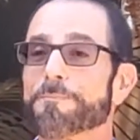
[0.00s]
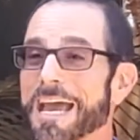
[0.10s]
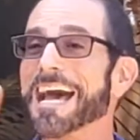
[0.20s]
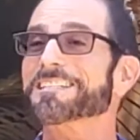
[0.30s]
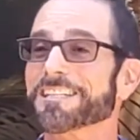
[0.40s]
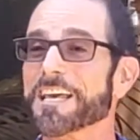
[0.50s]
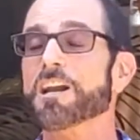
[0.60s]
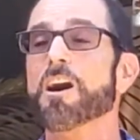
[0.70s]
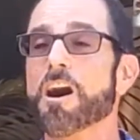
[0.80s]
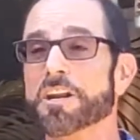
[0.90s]
passing
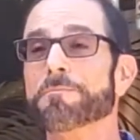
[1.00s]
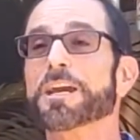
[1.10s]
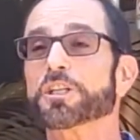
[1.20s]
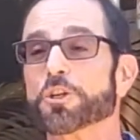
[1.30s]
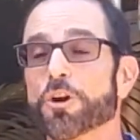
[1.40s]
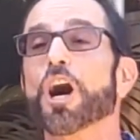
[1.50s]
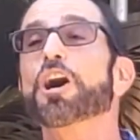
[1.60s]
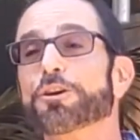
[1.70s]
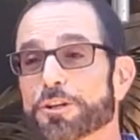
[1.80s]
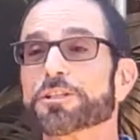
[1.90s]
that on, and make sure
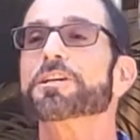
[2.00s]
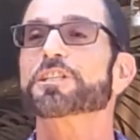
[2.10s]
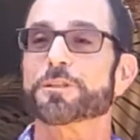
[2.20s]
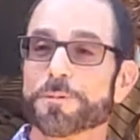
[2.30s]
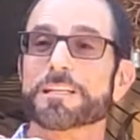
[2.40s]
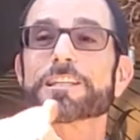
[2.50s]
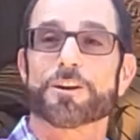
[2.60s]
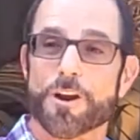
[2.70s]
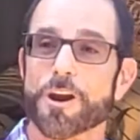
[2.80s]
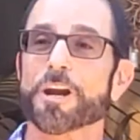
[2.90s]
others speak their
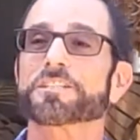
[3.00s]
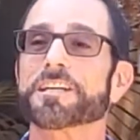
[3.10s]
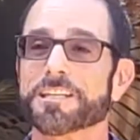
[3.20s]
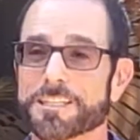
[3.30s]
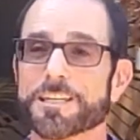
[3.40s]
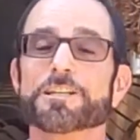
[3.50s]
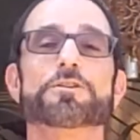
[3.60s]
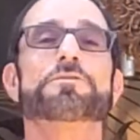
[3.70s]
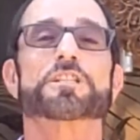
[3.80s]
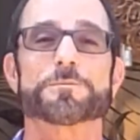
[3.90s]
hearts and
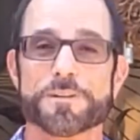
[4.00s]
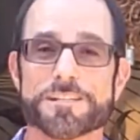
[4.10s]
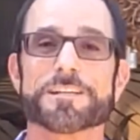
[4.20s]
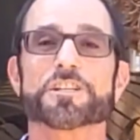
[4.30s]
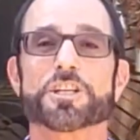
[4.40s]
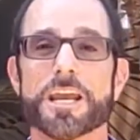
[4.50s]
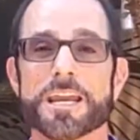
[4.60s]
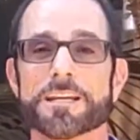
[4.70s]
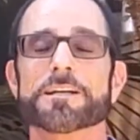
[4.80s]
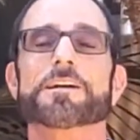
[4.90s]
continue the speaking
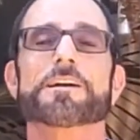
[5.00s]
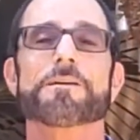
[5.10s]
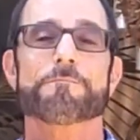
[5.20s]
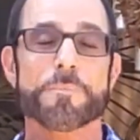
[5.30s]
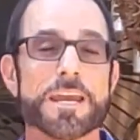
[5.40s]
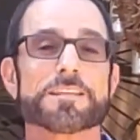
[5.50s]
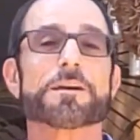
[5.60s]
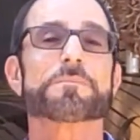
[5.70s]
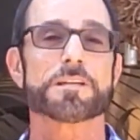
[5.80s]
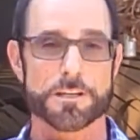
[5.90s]
chain. Make
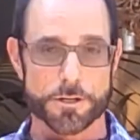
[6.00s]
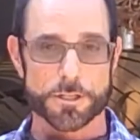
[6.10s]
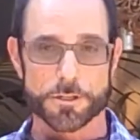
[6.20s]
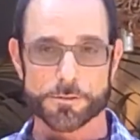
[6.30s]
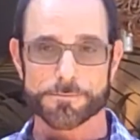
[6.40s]
them hear you.